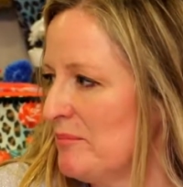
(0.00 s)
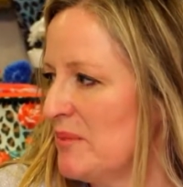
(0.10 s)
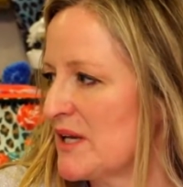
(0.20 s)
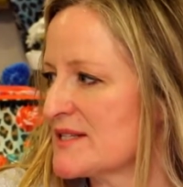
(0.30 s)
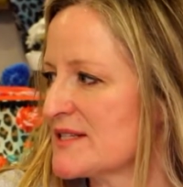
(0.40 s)

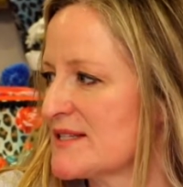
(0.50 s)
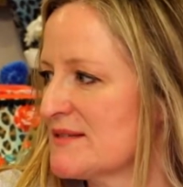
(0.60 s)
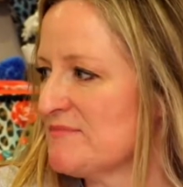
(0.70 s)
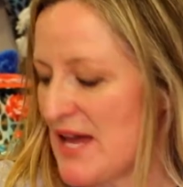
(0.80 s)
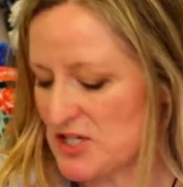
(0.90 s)
But it's
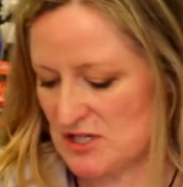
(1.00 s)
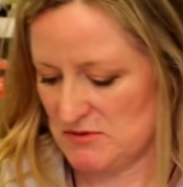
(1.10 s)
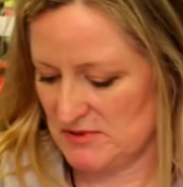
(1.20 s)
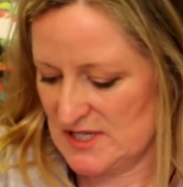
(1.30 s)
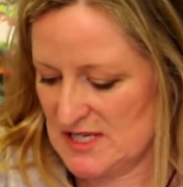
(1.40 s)
actually
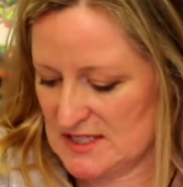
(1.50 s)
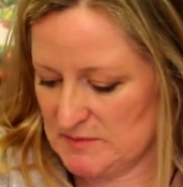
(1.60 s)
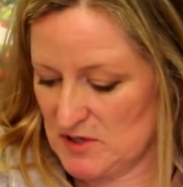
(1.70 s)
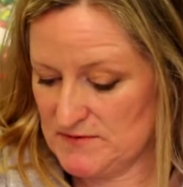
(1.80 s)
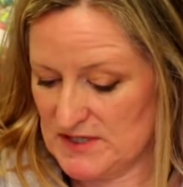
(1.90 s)
it's
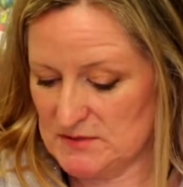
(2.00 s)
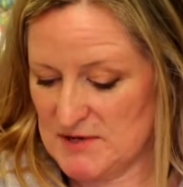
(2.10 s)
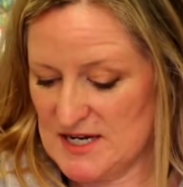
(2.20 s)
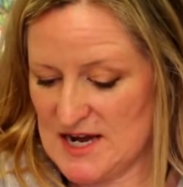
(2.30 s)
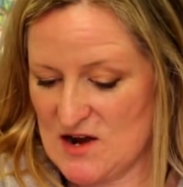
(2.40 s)
perfect
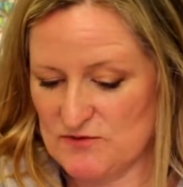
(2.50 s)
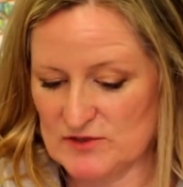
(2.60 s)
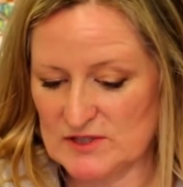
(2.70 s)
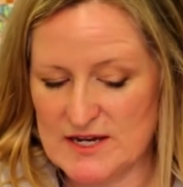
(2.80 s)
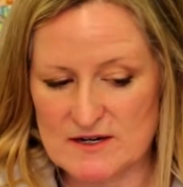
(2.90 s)
right now
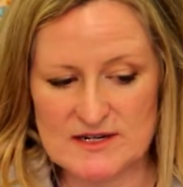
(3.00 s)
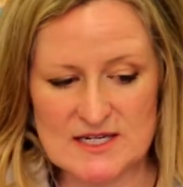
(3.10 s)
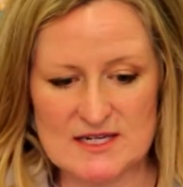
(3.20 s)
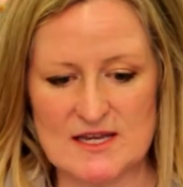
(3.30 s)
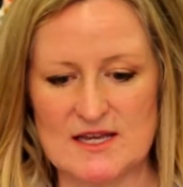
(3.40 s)
for
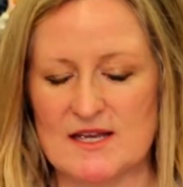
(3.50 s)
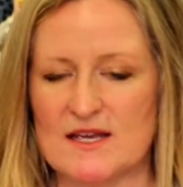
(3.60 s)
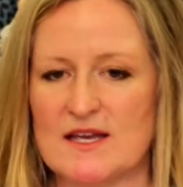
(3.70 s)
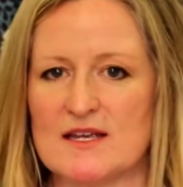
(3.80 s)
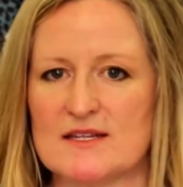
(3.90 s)
layering,
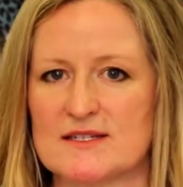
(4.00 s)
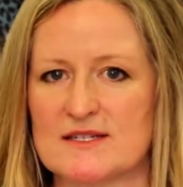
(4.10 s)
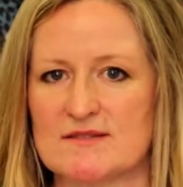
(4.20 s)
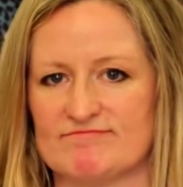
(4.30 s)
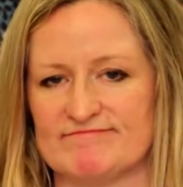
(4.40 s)
and
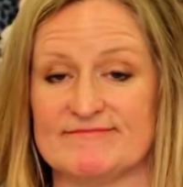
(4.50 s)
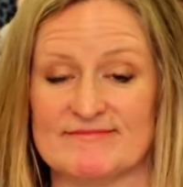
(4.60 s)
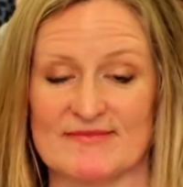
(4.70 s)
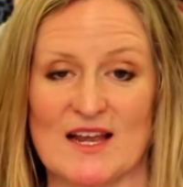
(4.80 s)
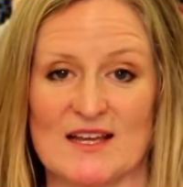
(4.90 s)

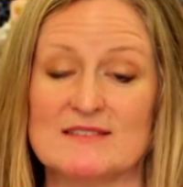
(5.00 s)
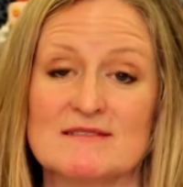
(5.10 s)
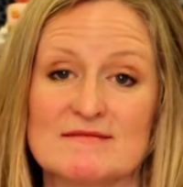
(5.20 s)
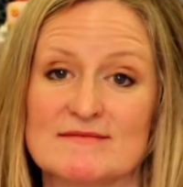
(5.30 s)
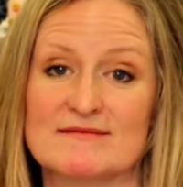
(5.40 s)
well,
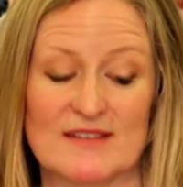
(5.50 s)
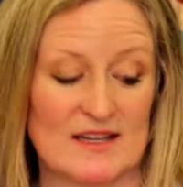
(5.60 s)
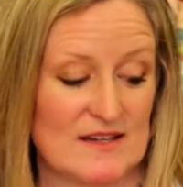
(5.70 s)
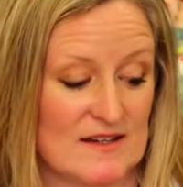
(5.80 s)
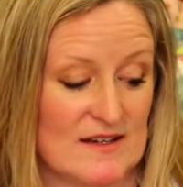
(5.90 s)

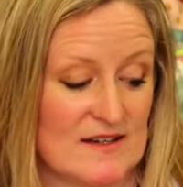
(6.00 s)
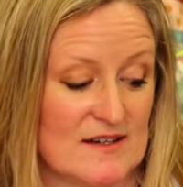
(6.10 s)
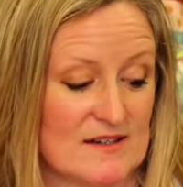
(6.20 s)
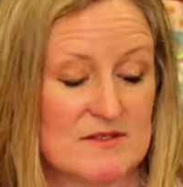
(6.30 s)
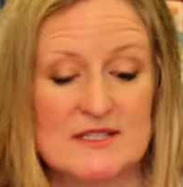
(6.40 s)

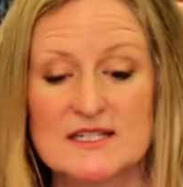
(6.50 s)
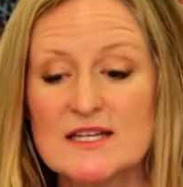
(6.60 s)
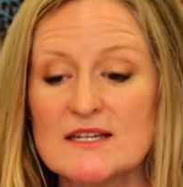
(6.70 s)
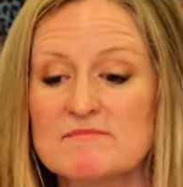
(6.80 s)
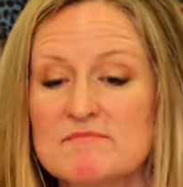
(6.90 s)
we'll
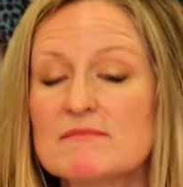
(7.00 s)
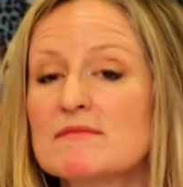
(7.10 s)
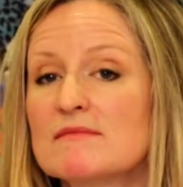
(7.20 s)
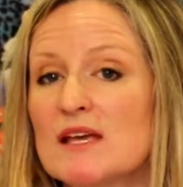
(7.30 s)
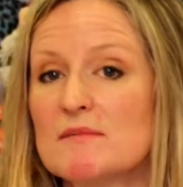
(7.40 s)
see.
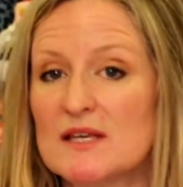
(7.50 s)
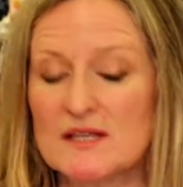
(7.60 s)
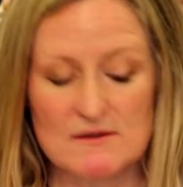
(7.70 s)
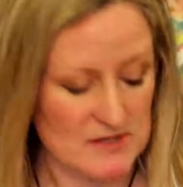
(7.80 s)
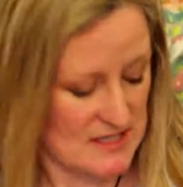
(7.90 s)

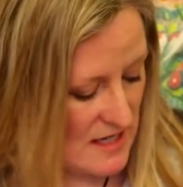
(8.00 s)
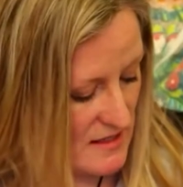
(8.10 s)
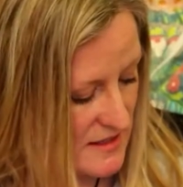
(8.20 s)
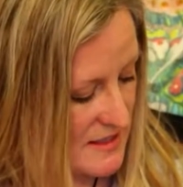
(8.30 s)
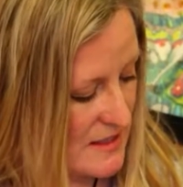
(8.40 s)
Maybe one day
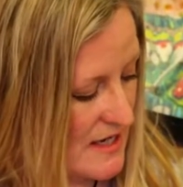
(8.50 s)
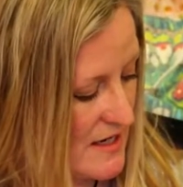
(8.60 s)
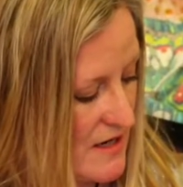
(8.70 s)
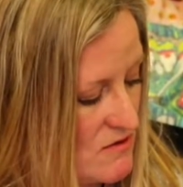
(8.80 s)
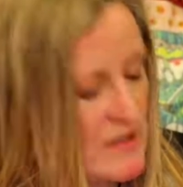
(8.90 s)
I'll decide
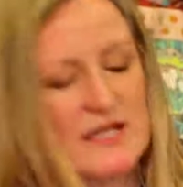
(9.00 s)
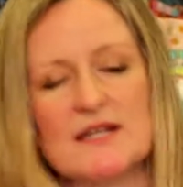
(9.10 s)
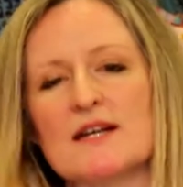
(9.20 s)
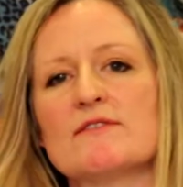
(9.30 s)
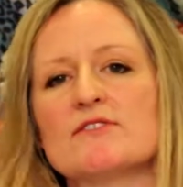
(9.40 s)
I don't like
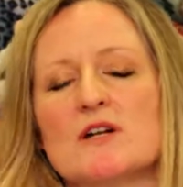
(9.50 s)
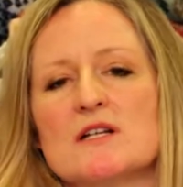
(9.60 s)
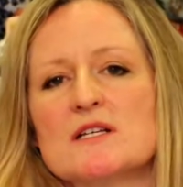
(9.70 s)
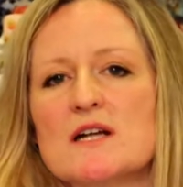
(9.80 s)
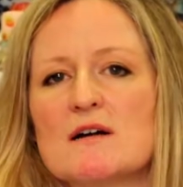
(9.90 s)
it after
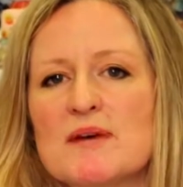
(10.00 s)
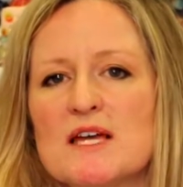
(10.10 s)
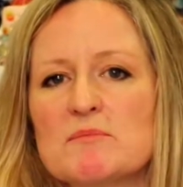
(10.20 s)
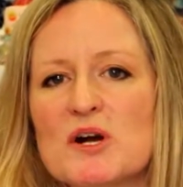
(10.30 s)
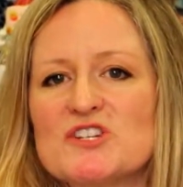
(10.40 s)
all, and I'll
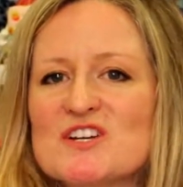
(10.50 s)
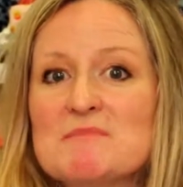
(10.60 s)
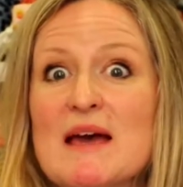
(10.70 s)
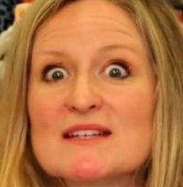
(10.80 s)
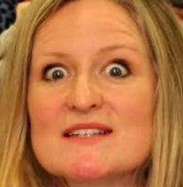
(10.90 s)
make
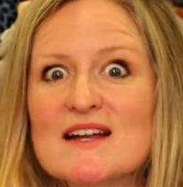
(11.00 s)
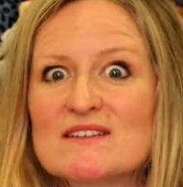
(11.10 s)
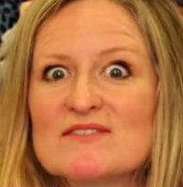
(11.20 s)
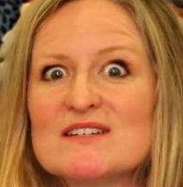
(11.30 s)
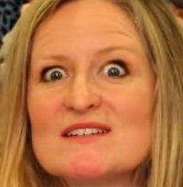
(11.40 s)
project bags out
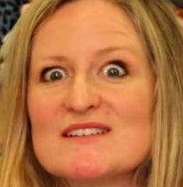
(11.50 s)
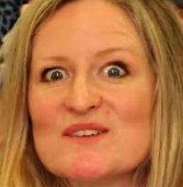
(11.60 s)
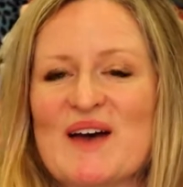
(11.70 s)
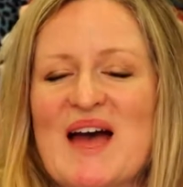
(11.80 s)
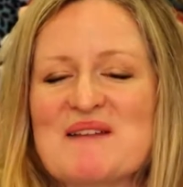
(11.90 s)
of the
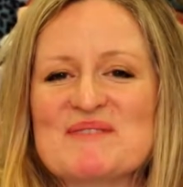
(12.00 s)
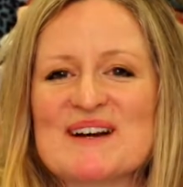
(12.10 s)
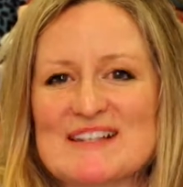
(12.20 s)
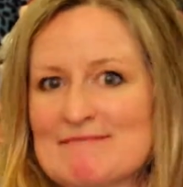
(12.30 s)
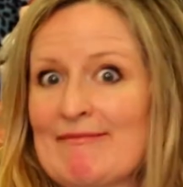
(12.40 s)

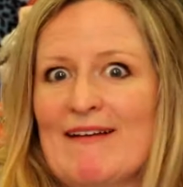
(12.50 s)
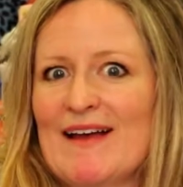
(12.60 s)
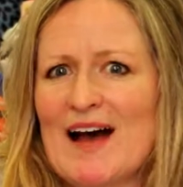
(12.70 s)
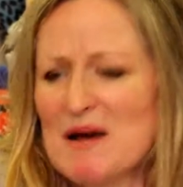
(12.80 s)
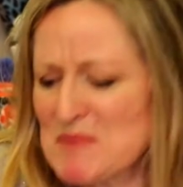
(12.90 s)
fabric.
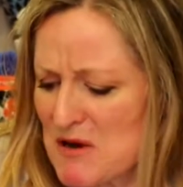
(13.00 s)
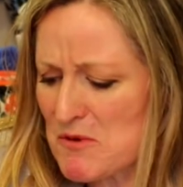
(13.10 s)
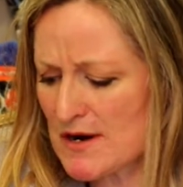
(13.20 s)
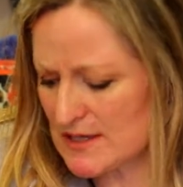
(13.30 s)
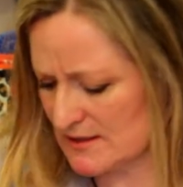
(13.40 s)
I'm not
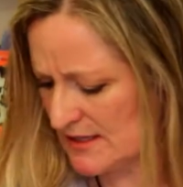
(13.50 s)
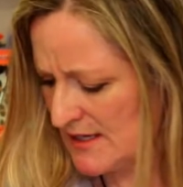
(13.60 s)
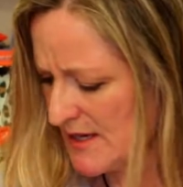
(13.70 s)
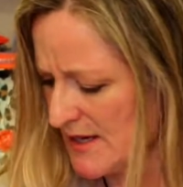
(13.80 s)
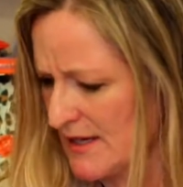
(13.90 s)
worried.
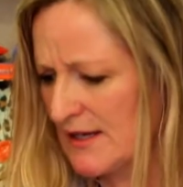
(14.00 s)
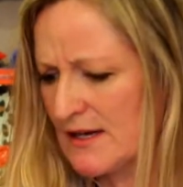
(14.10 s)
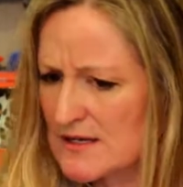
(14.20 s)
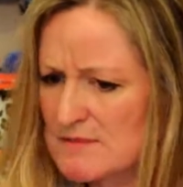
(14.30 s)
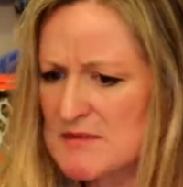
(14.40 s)

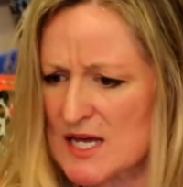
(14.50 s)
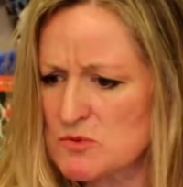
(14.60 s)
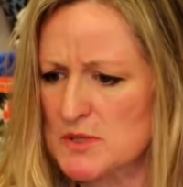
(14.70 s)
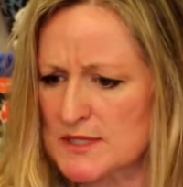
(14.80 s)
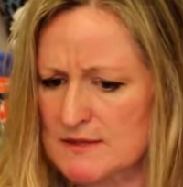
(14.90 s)
I'm not
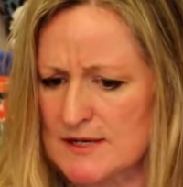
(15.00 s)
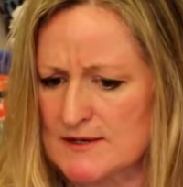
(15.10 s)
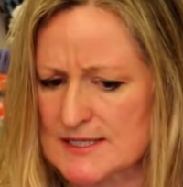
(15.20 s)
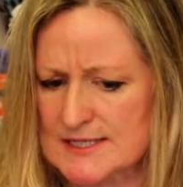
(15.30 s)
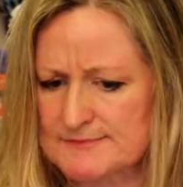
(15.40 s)
worried about
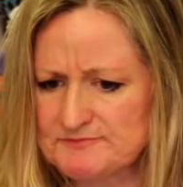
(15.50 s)
it.